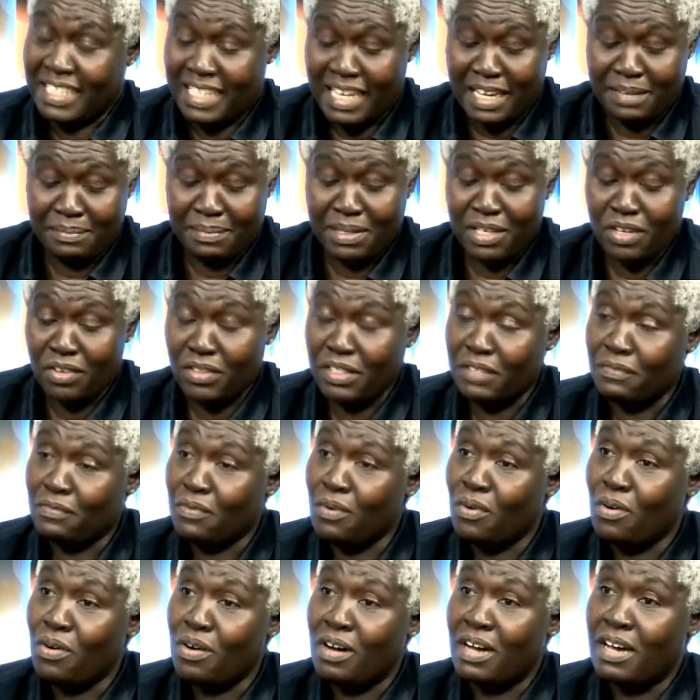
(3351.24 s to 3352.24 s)
It can be on the
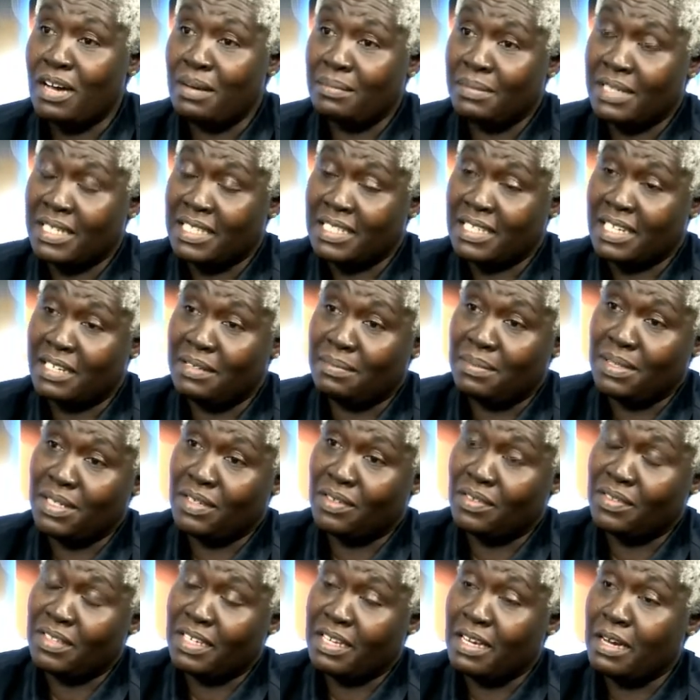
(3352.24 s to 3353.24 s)
forearm, it can
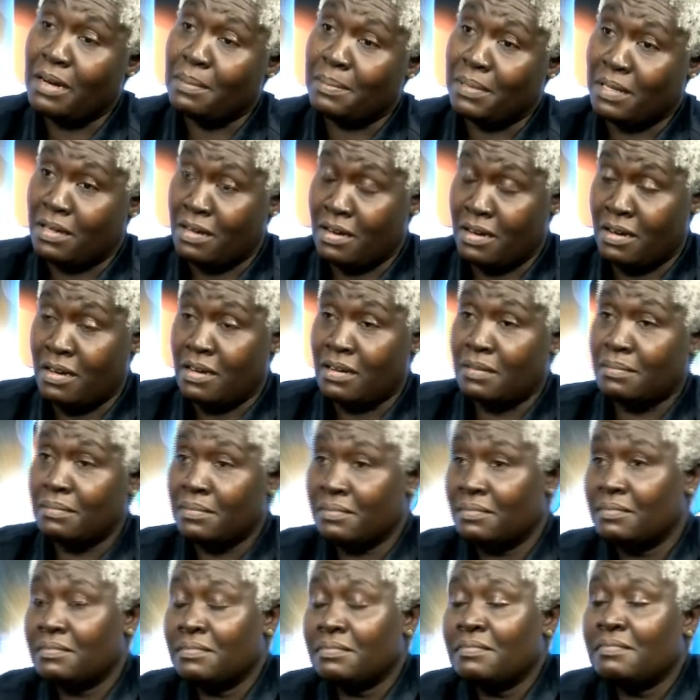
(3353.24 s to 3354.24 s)
be on the upper
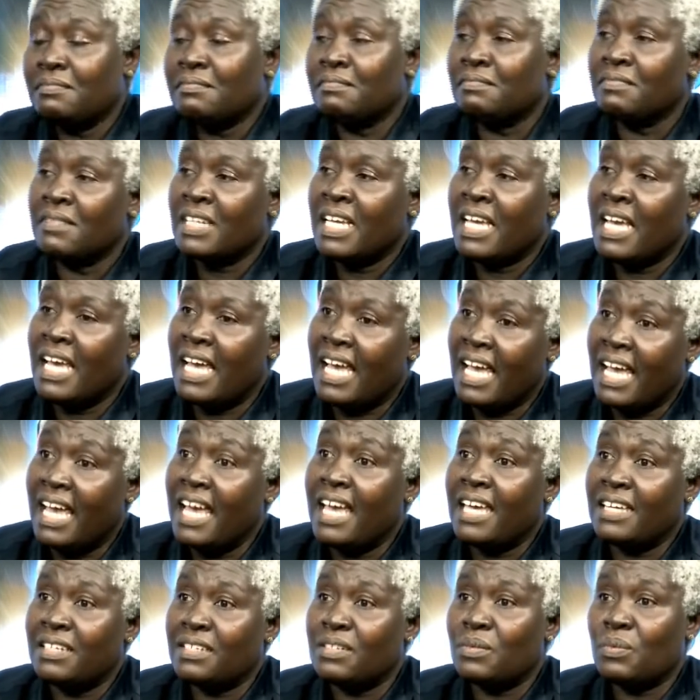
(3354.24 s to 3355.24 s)
arm.
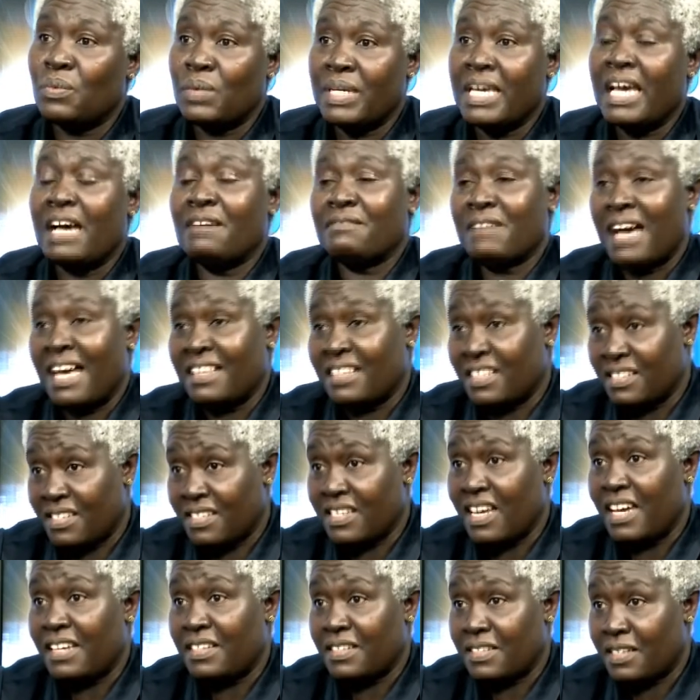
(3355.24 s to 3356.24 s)
And we have other
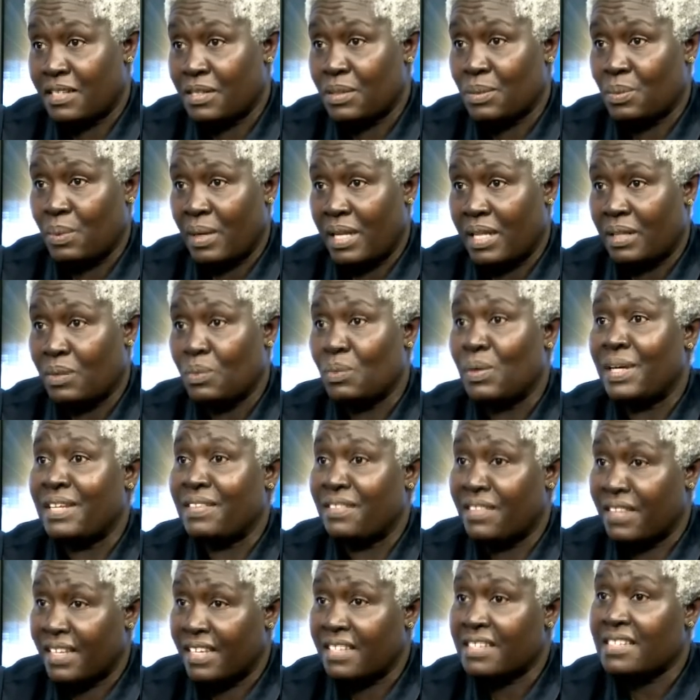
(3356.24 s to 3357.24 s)
sites as well
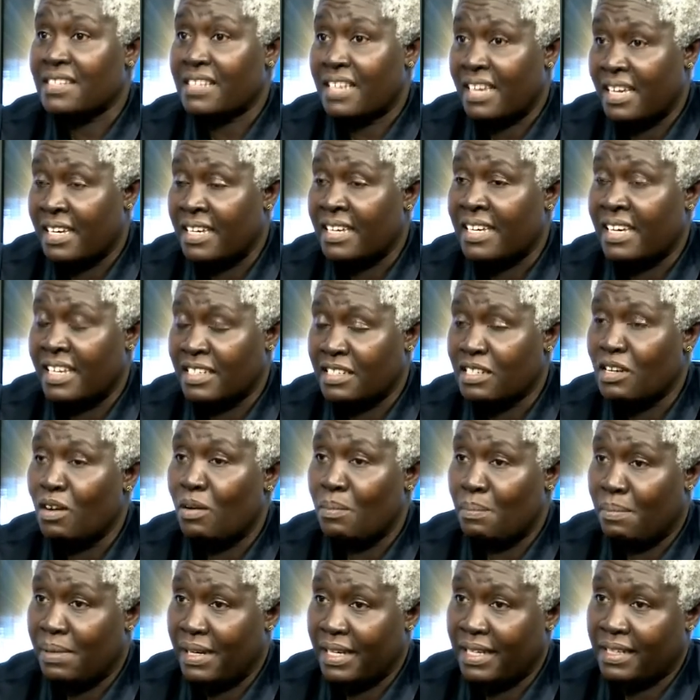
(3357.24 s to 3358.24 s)
when things get
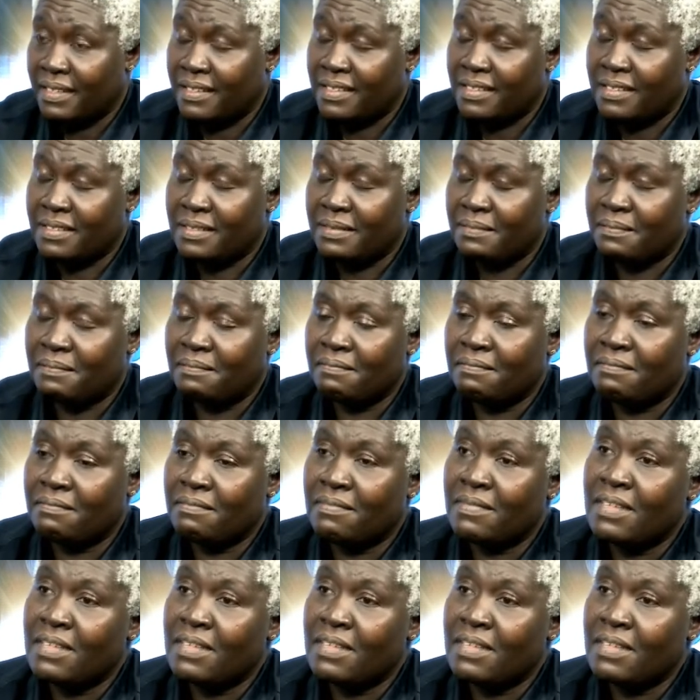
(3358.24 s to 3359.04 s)
complex.